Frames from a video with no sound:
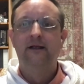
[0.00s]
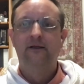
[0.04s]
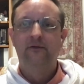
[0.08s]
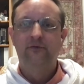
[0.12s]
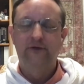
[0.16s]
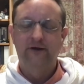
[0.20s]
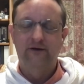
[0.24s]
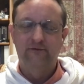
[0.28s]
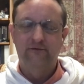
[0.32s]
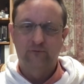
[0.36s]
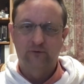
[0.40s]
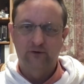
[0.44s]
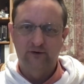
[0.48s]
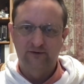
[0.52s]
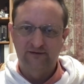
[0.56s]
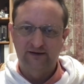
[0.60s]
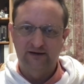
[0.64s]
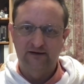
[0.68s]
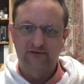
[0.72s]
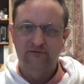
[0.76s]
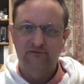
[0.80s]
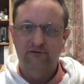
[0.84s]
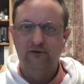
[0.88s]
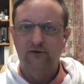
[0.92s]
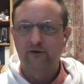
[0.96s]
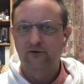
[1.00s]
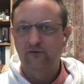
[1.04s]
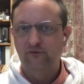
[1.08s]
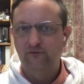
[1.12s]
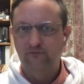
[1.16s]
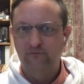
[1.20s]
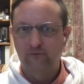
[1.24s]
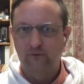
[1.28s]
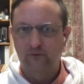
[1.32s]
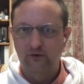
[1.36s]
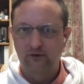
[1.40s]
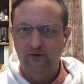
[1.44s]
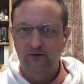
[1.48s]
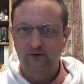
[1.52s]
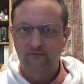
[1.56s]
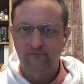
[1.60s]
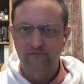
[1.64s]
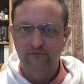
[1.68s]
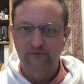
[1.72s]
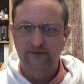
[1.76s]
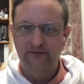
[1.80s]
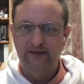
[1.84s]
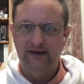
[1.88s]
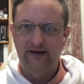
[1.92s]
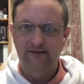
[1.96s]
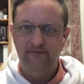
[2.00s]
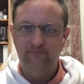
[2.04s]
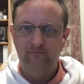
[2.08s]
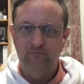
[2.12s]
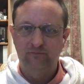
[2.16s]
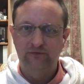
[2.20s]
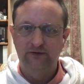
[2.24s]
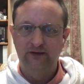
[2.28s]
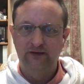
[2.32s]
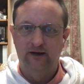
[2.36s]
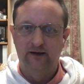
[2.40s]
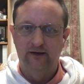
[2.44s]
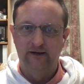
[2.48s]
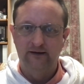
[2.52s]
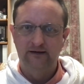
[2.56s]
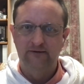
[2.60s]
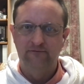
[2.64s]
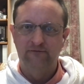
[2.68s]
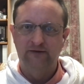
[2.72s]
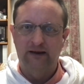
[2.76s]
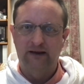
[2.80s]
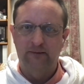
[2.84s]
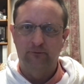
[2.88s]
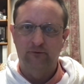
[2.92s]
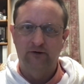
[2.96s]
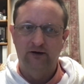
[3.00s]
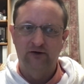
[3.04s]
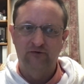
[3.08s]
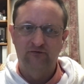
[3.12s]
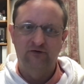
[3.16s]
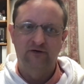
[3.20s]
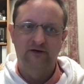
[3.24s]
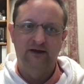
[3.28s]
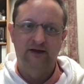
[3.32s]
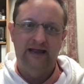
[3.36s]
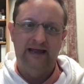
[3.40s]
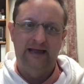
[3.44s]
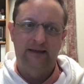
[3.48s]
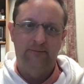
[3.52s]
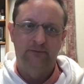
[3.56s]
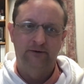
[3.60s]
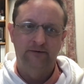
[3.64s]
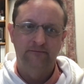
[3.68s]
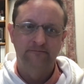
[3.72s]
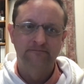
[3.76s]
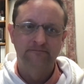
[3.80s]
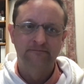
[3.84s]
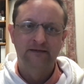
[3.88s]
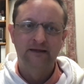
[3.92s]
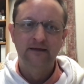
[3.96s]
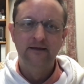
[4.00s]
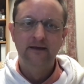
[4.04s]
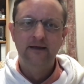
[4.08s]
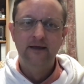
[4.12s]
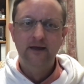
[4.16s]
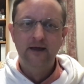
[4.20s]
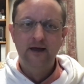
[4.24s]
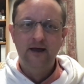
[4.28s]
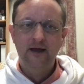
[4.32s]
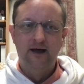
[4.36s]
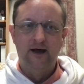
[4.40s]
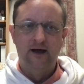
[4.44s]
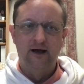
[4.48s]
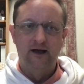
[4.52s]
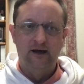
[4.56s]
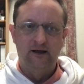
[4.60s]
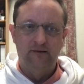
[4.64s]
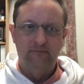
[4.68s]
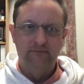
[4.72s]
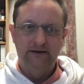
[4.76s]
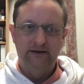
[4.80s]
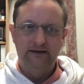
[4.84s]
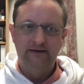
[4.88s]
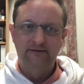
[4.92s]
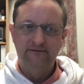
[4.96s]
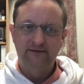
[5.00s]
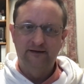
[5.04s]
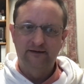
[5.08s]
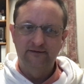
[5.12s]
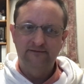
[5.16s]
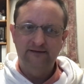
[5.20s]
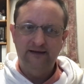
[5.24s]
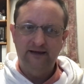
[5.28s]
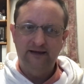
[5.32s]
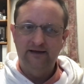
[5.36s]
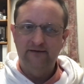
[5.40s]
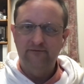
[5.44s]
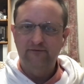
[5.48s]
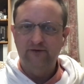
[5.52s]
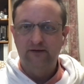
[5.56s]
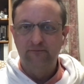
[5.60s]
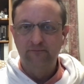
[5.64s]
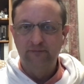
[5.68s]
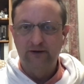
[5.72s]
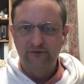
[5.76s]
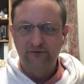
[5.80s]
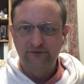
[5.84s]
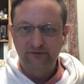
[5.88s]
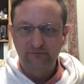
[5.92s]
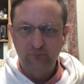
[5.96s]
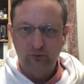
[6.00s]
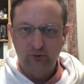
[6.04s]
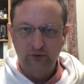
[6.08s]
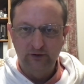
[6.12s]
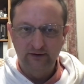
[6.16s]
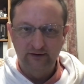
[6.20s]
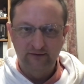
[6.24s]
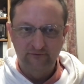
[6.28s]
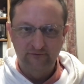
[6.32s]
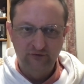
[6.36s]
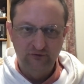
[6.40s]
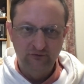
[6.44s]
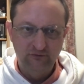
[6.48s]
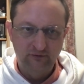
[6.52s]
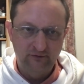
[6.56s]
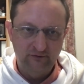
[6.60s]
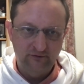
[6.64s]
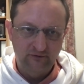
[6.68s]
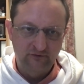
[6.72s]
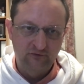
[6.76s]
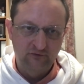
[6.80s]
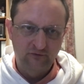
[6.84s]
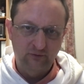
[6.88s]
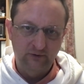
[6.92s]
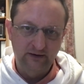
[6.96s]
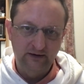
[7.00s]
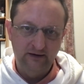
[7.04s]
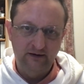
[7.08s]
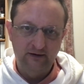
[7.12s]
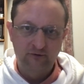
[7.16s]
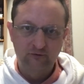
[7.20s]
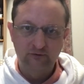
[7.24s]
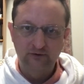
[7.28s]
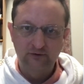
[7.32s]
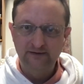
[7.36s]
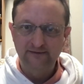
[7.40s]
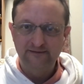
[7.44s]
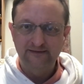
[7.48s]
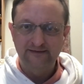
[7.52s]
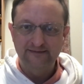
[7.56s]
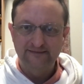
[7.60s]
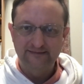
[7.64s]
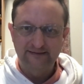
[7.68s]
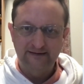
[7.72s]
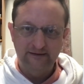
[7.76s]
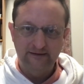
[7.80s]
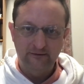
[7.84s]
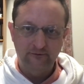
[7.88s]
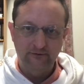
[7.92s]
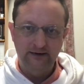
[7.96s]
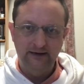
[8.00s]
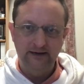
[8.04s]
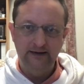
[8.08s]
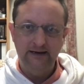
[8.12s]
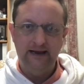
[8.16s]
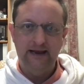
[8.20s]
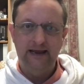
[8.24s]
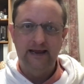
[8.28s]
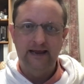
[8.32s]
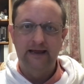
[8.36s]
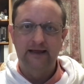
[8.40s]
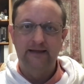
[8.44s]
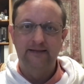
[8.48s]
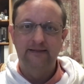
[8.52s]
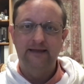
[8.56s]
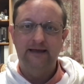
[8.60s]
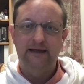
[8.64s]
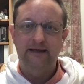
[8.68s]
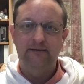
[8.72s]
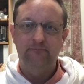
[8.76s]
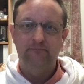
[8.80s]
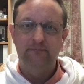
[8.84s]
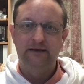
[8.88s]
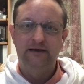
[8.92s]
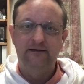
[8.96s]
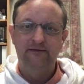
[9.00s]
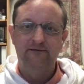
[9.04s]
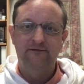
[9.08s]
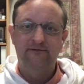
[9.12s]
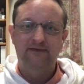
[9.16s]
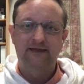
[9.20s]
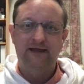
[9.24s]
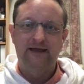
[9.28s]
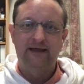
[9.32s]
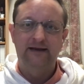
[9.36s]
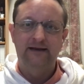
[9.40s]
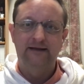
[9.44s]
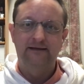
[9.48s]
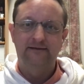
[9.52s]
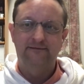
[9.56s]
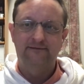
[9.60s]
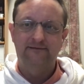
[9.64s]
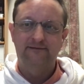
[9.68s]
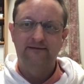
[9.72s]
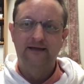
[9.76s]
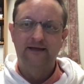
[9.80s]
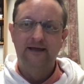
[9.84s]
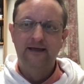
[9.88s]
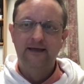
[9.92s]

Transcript: therefore it takes longer for that evaporation to happen. It does have a melting point of 220 degrees centigrade, and that means that it's